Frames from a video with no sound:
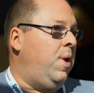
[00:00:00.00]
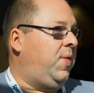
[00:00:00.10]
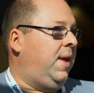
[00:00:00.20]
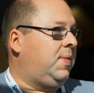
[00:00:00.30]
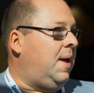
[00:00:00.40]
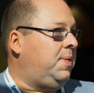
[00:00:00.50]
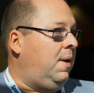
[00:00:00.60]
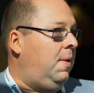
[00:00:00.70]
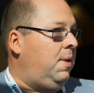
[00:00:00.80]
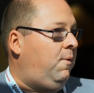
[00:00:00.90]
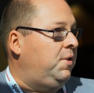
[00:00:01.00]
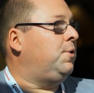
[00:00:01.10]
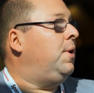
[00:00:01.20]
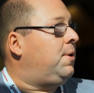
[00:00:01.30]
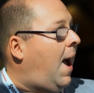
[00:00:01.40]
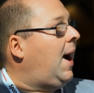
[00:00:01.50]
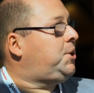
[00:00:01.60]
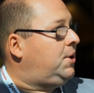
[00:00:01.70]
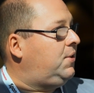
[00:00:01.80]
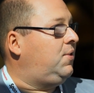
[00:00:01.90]
we think that the, the physical
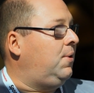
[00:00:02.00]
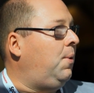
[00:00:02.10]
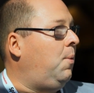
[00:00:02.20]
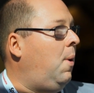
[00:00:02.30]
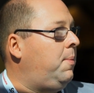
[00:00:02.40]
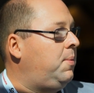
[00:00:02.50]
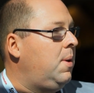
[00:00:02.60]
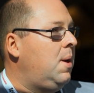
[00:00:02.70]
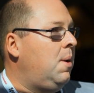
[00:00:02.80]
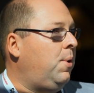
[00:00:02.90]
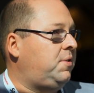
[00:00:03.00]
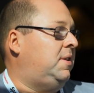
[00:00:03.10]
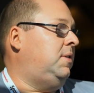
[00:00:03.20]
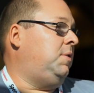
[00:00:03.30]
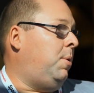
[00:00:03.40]
interaction is still what, what sets us